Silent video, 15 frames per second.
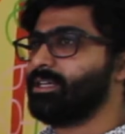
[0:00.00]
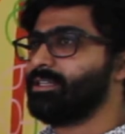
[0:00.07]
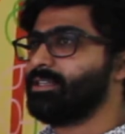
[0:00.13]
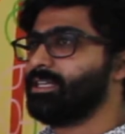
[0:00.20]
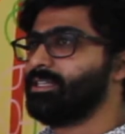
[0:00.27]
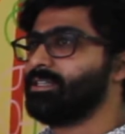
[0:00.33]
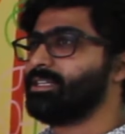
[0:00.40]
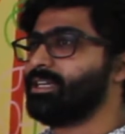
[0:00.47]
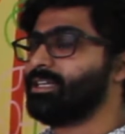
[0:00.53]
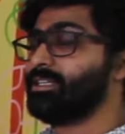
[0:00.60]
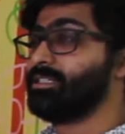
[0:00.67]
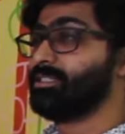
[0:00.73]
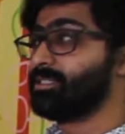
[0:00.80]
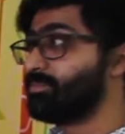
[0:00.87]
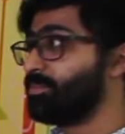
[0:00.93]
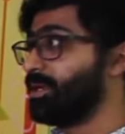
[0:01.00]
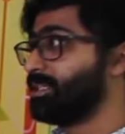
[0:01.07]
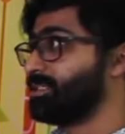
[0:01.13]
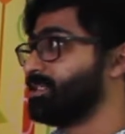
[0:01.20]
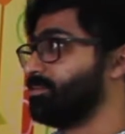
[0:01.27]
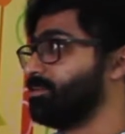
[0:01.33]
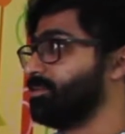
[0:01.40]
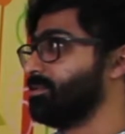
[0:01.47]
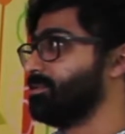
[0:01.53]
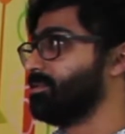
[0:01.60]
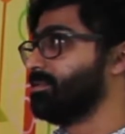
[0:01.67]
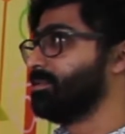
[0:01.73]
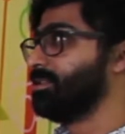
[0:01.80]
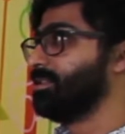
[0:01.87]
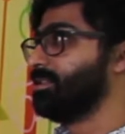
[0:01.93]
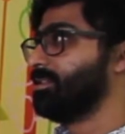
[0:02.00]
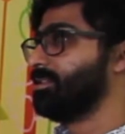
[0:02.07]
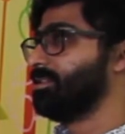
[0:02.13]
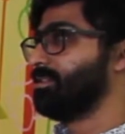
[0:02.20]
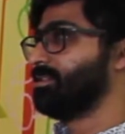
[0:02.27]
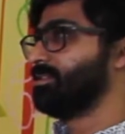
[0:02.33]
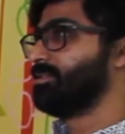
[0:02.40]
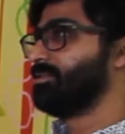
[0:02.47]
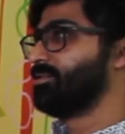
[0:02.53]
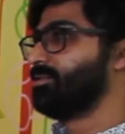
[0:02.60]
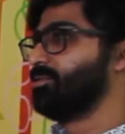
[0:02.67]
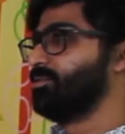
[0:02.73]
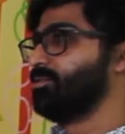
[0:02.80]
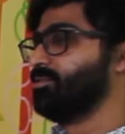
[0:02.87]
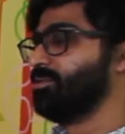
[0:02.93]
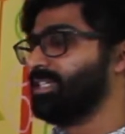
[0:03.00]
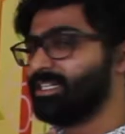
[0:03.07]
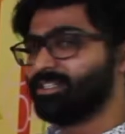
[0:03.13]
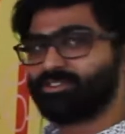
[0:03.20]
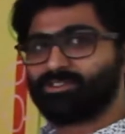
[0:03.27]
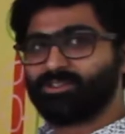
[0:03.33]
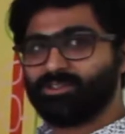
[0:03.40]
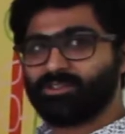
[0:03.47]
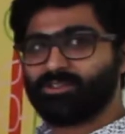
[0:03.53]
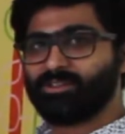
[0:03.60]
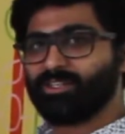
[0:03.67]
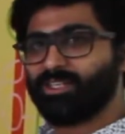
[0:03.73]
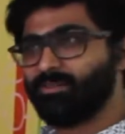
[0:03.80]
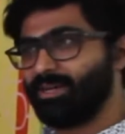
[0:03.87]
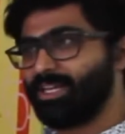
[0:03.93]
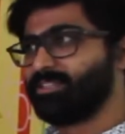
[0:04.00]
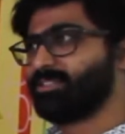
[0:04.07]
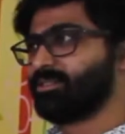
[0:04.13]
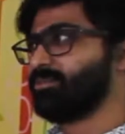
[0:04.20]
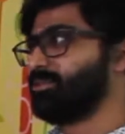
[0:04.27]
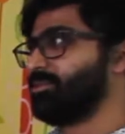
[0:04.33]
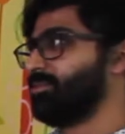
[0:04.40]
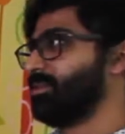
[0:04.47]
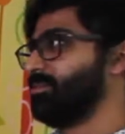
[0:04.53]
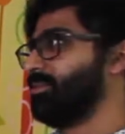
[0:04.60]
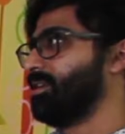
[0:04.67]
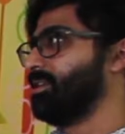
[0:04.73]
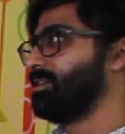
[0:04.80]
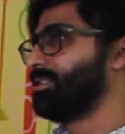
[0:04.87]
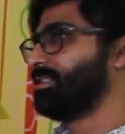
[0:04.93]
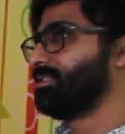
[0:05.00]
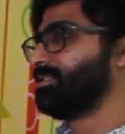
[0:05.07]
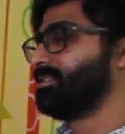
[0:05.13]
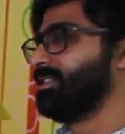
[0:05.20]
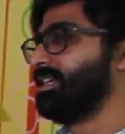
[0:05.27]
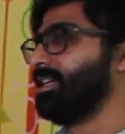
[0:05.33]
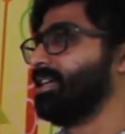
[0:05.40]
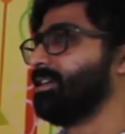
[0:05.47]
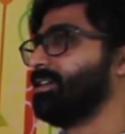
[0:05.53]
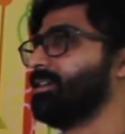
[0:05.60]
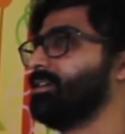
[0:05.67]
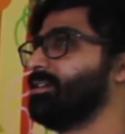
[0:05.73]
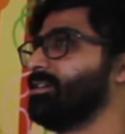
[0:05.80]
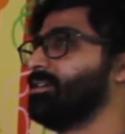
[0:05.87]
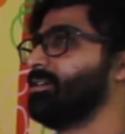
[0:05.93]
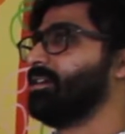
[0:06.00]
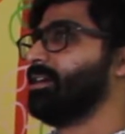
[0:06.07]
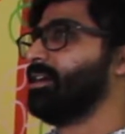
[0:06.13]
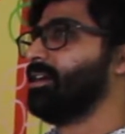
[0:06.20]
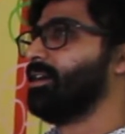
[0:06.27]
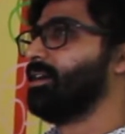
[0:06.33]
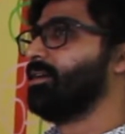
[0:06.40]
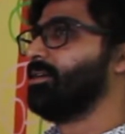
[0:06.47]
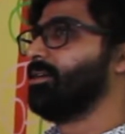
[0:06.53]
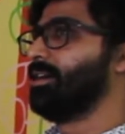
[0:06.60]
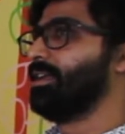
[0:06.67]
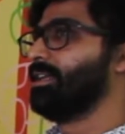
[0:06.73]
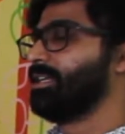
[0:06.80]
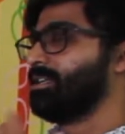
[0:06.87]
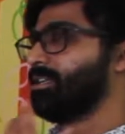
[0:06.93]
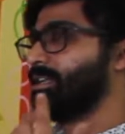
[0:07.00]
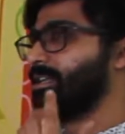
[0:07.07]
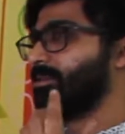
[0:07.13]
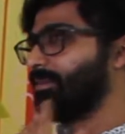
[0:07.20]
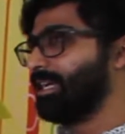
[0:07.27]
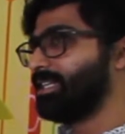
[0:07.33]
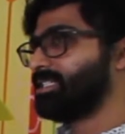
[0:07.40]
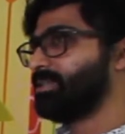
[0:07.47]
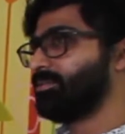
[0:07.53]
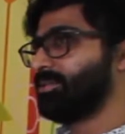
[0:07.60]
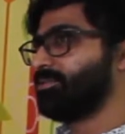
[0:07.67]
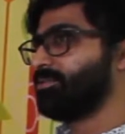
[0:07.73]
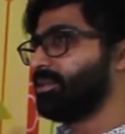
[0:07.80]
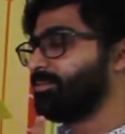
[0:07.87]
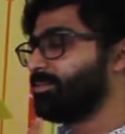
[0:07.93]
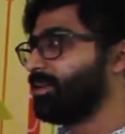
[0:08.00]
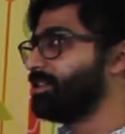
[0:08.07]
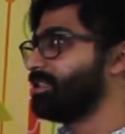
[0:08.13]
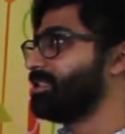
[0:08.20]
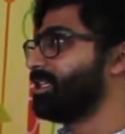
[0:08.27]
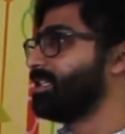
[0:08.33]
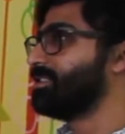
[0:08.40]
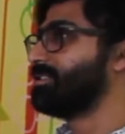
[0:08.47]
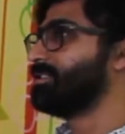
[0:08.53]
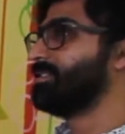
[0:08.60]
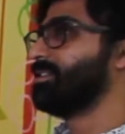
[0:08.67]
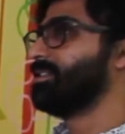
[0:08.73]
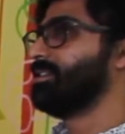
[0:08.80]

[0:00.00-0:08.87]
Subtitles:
think that it is possible to reassert an emancipatory politics today. An emancipatory politics